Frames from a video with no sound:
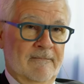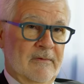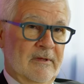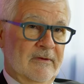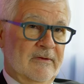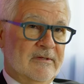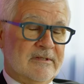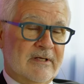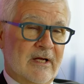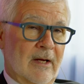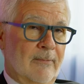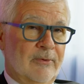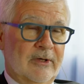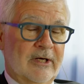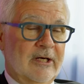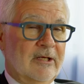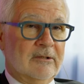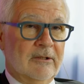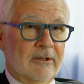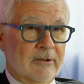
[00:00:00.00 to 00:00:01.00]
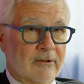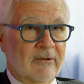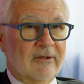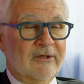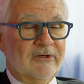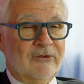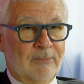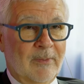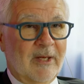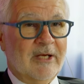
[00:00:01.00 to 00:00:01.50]
This company
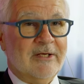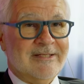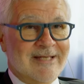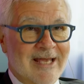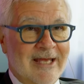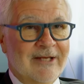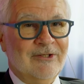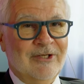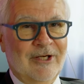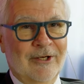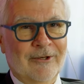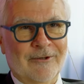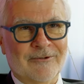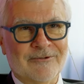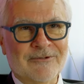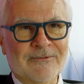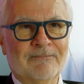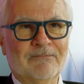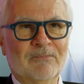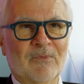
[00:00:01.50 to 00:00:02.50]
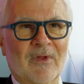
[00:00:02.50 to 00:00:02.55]
literally spent 10 years